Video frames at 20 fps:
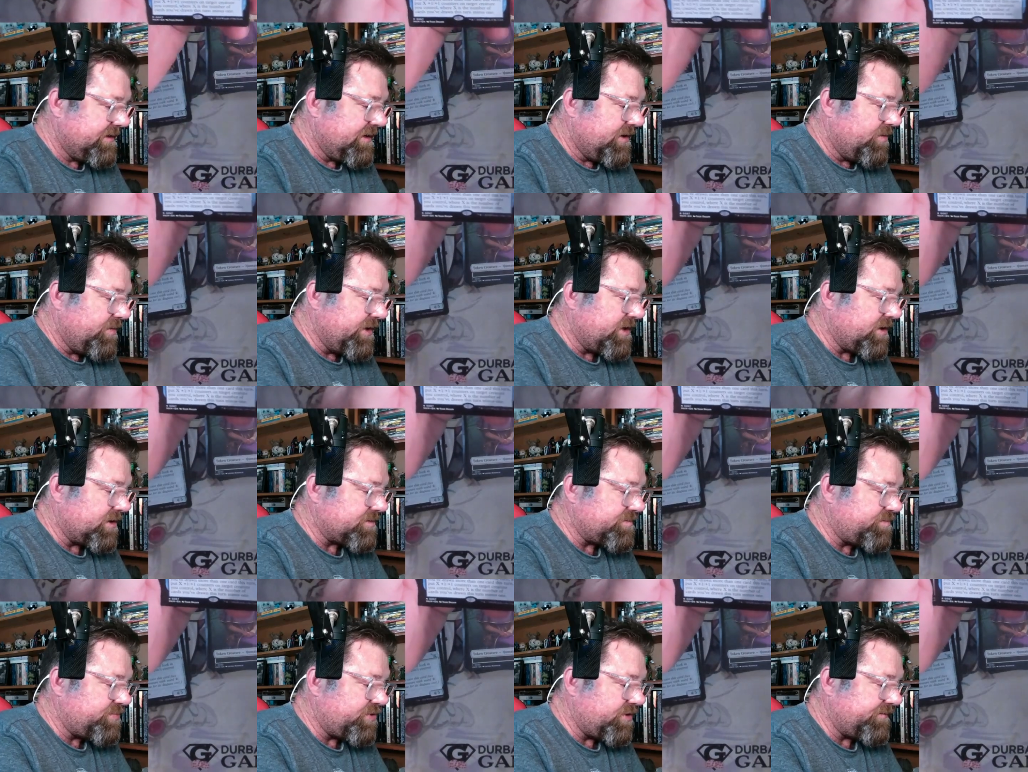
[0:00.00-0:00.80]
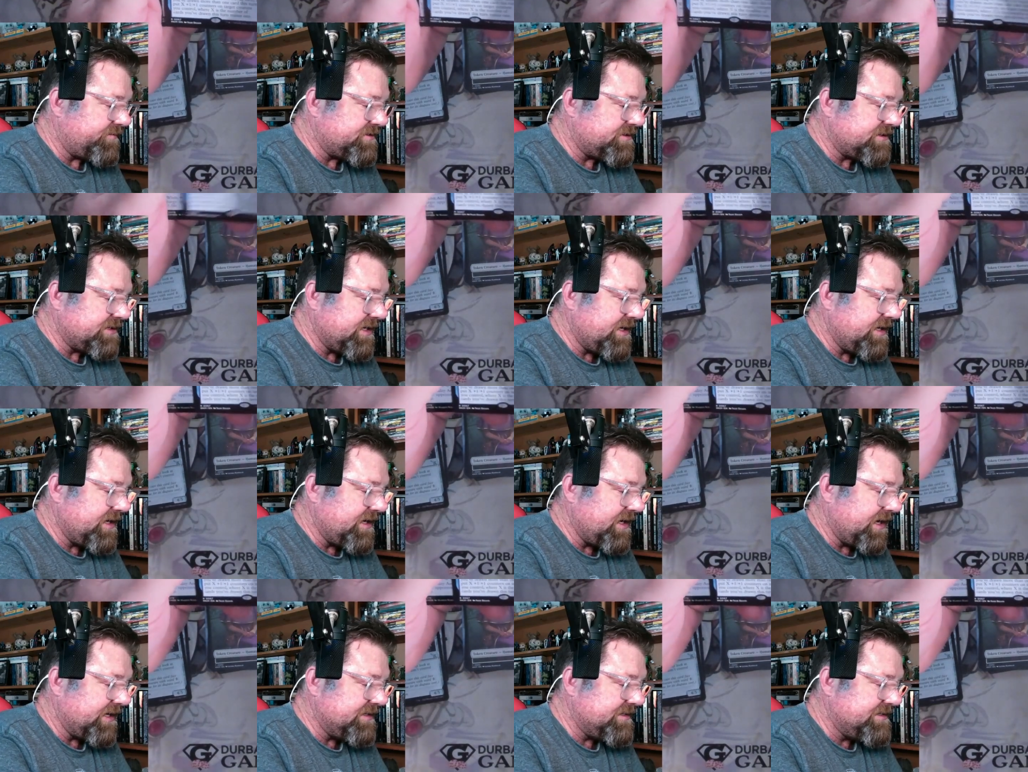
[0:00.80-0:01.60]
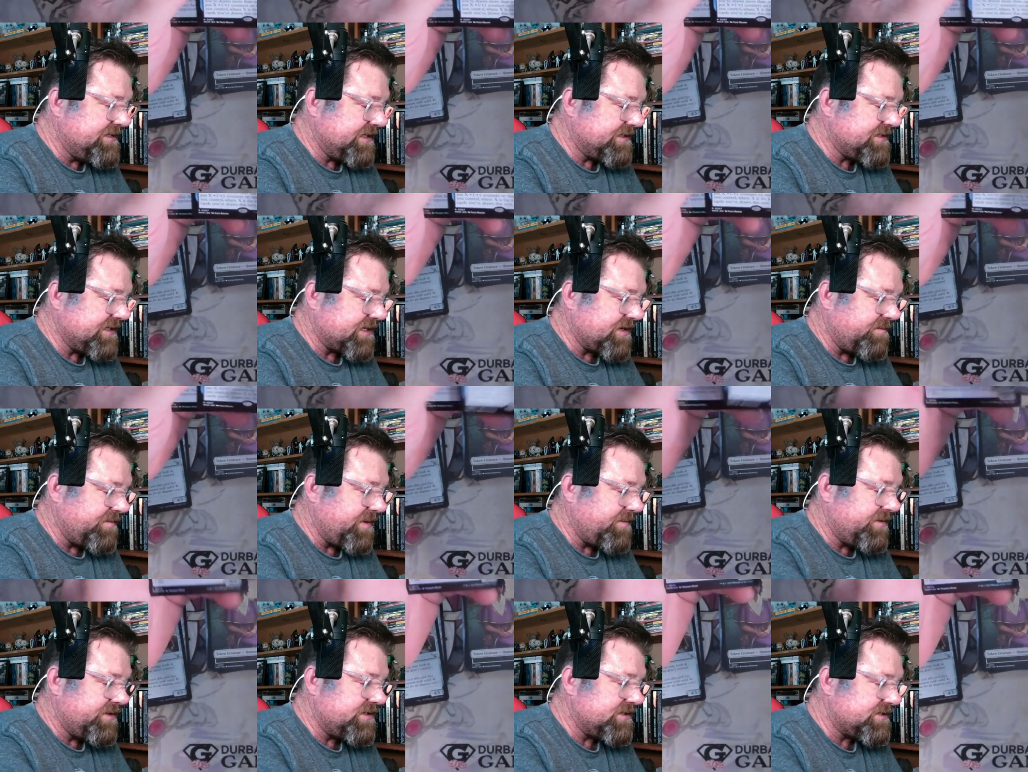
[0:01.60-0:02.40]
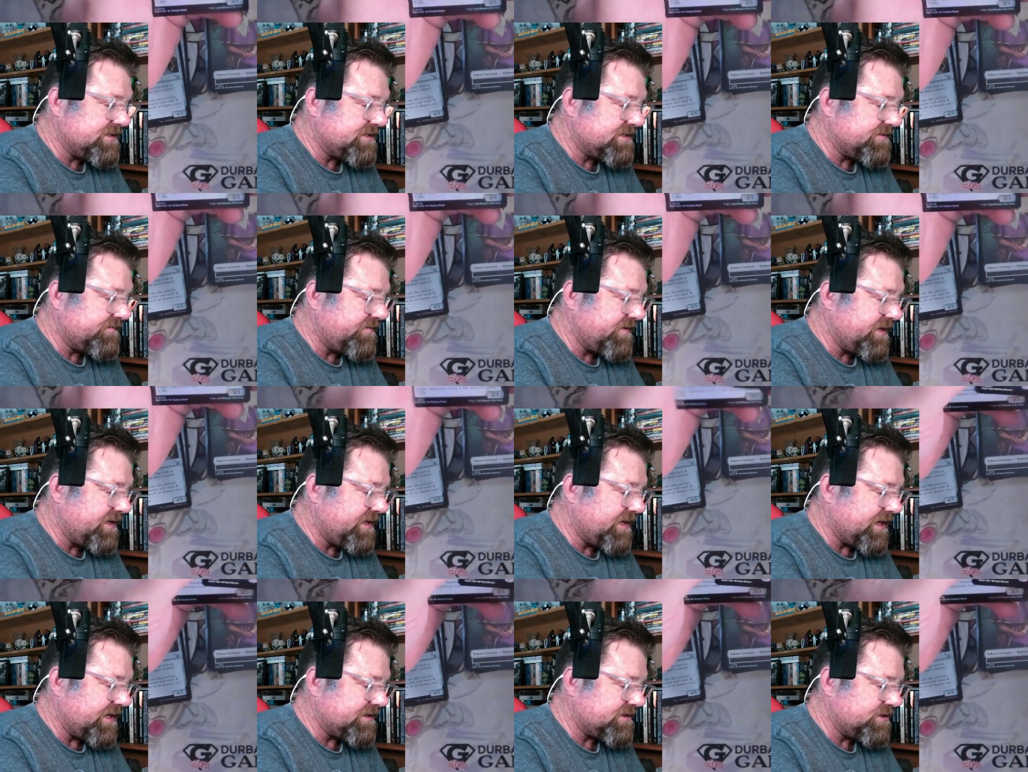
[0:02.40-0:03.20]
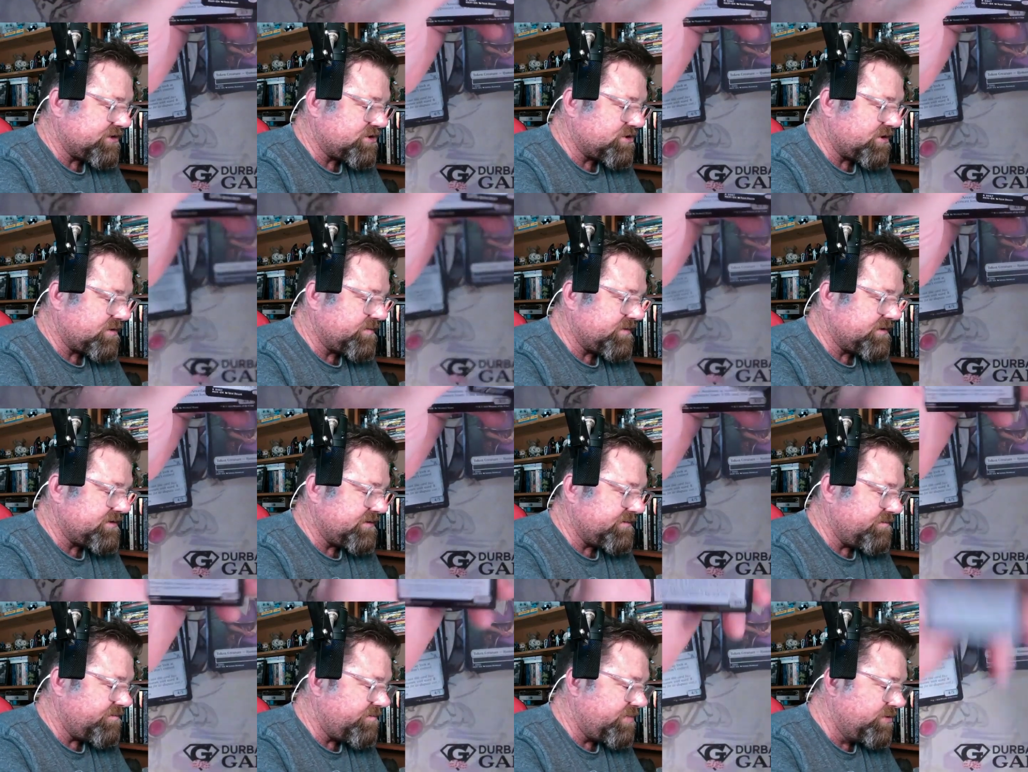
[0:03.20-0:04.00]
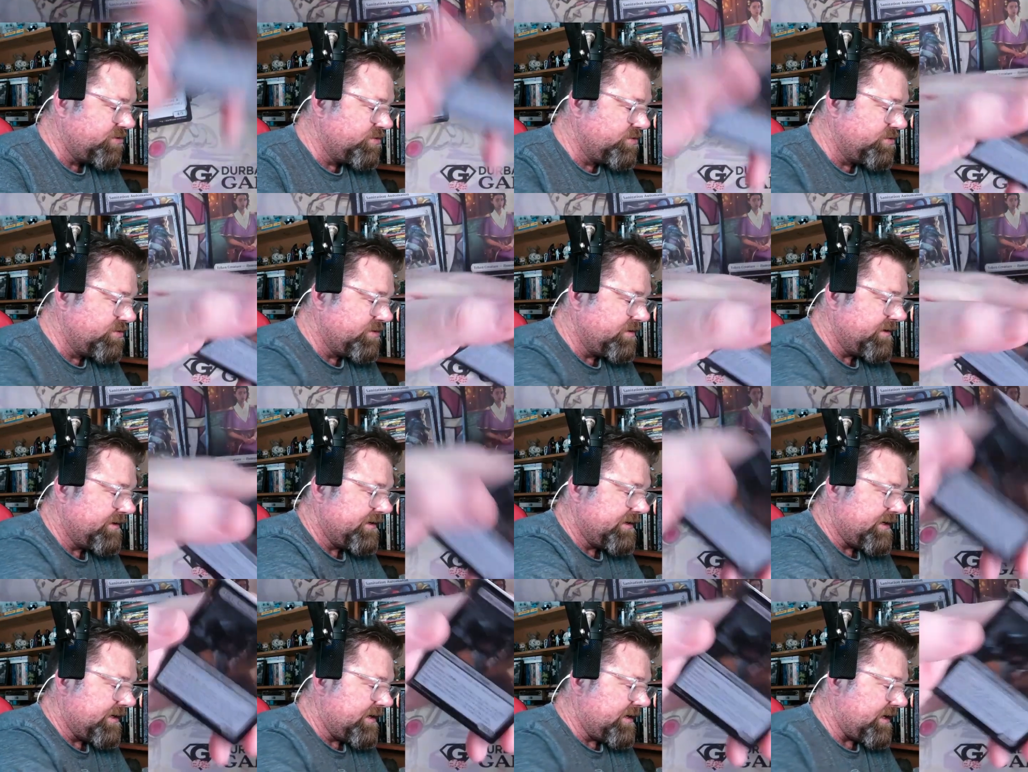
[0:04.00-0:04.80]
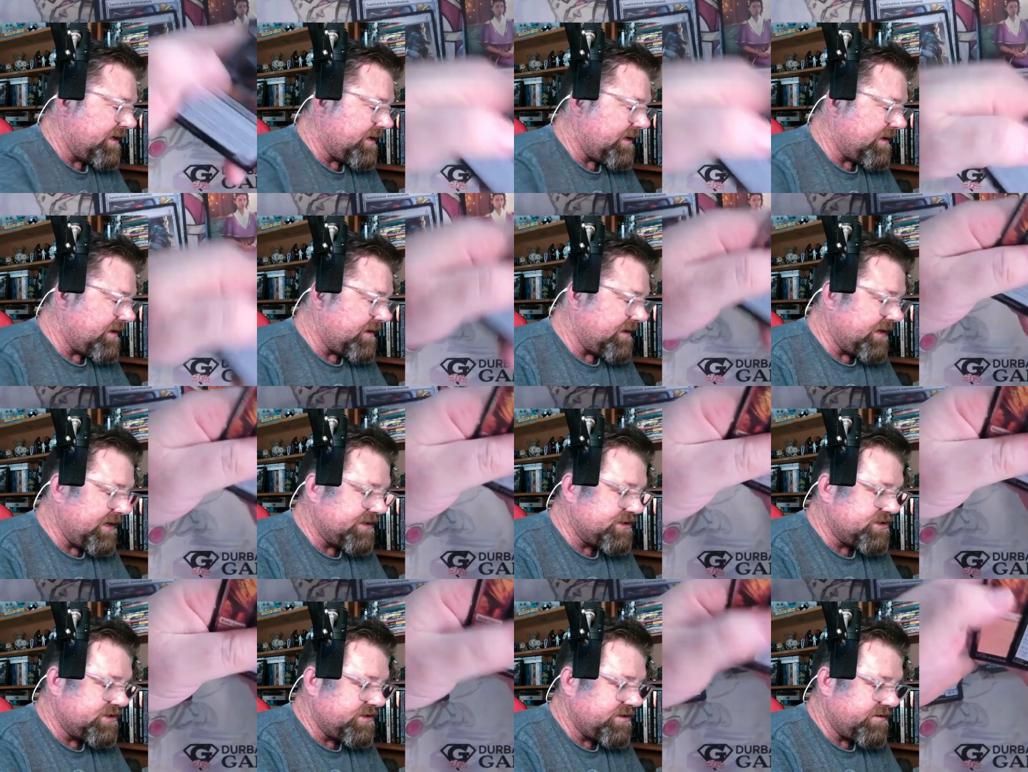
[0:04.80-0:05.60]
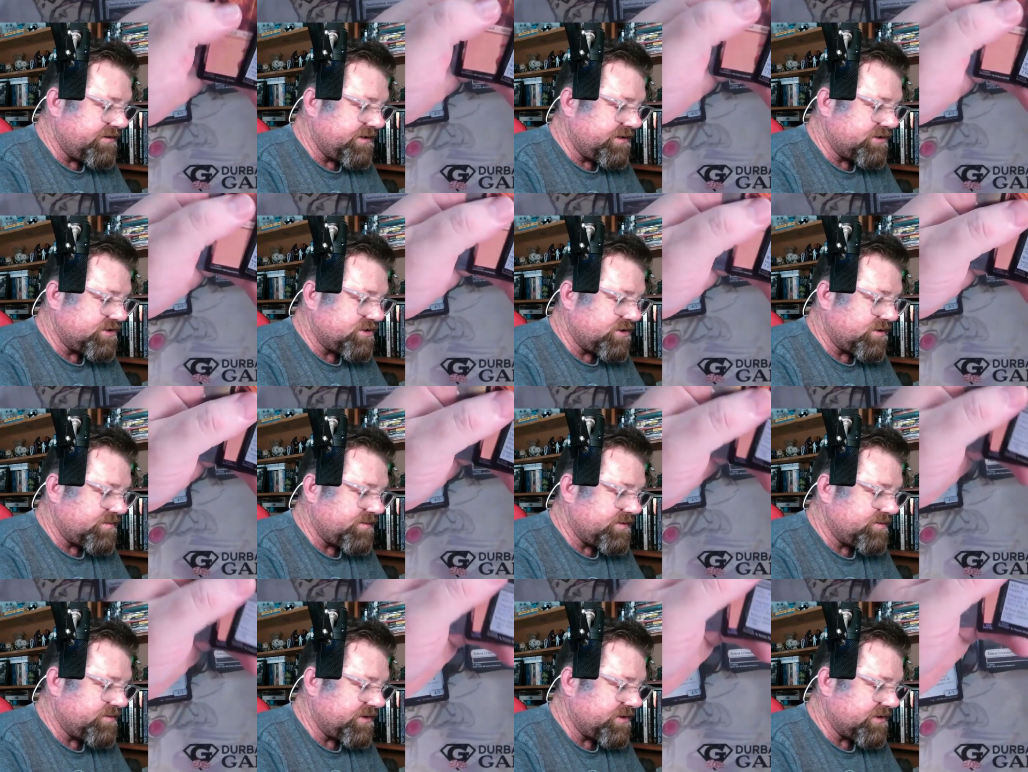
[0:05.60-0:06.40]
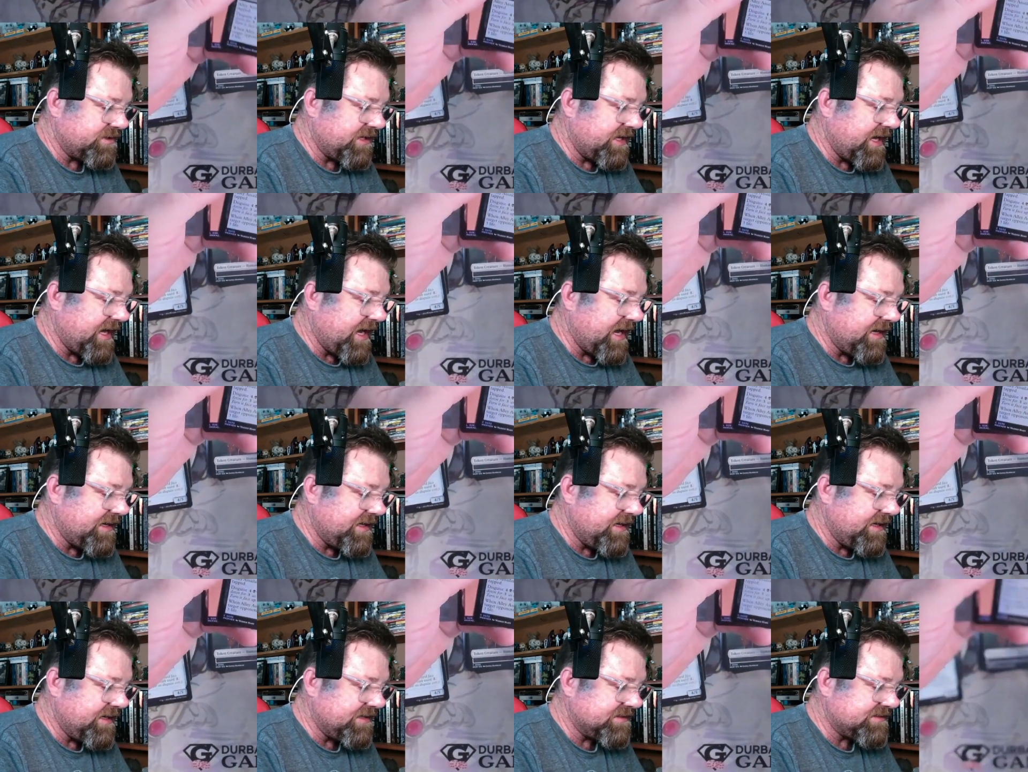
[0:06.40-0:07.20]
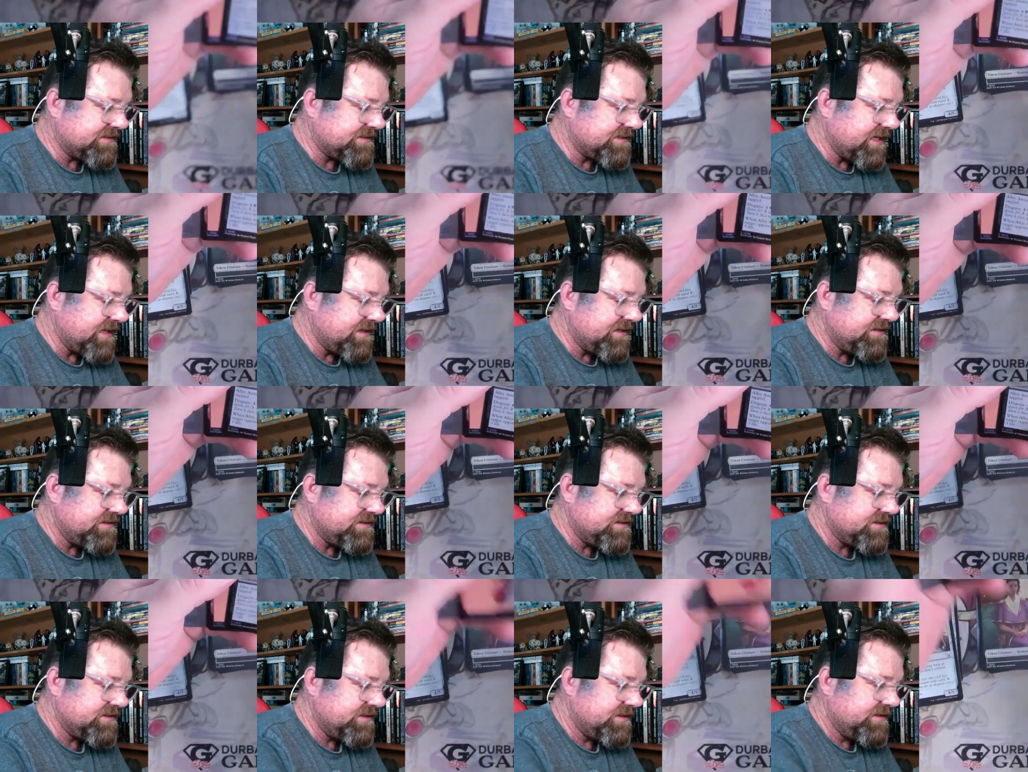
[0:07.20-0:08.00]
We got Prophet's Eidetic Memory. This is a very nice enchantment in blue. Legendary enchantment. We got the Alley Assailant.